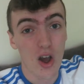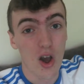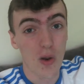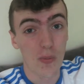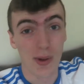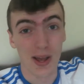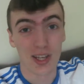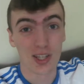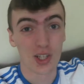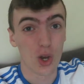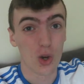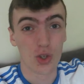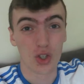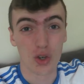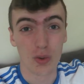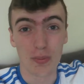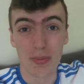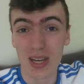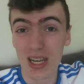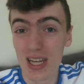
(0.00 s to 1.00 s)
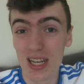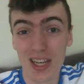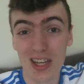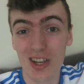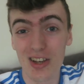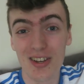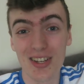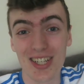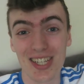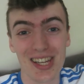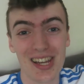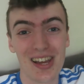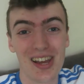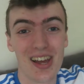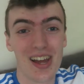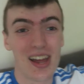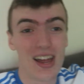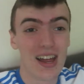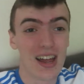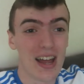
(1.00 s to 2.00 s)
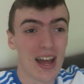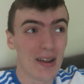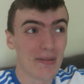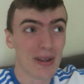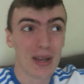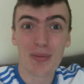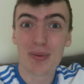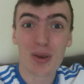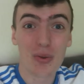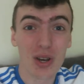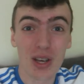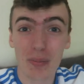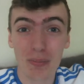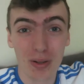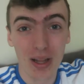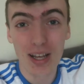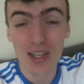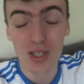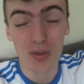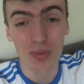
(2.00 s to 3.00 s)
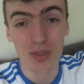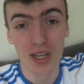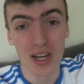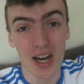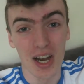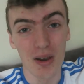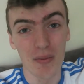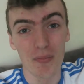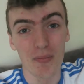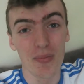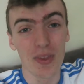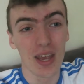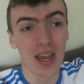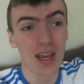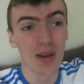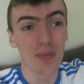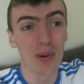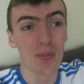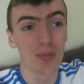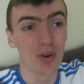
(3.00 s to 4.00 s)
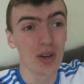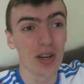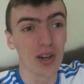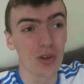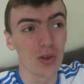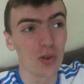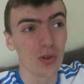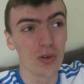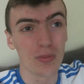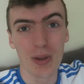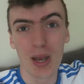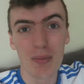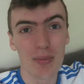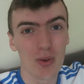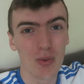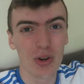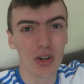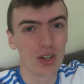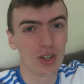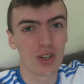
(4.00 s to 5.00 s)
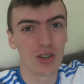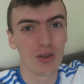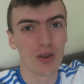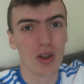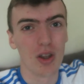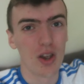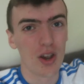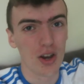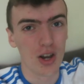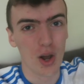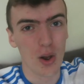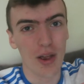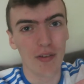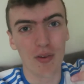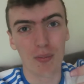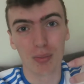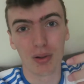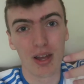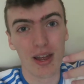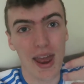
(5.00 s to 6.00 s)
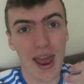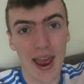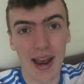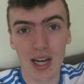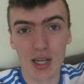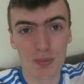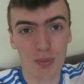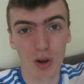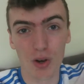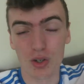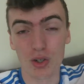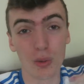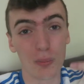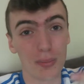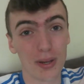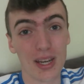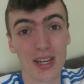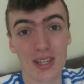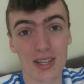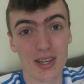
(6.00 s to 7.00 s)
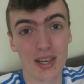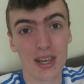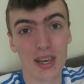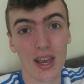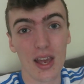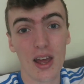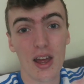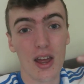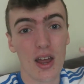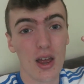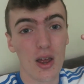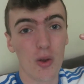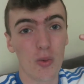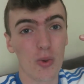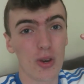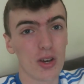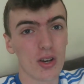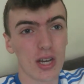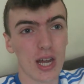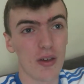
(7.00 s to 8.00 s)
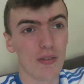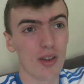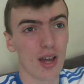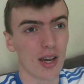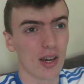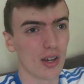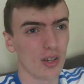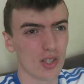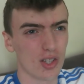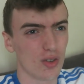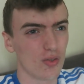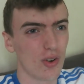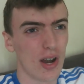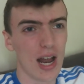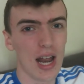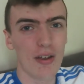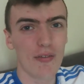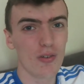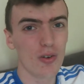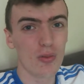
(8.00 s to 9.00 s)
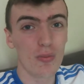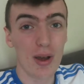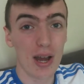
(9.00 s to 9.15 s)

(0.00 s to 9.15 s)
on my social medias, and maybe we could play sometime. It'd be pretty cool. Maybe we could, you know, if you play Xbox or PC, we could have like a survival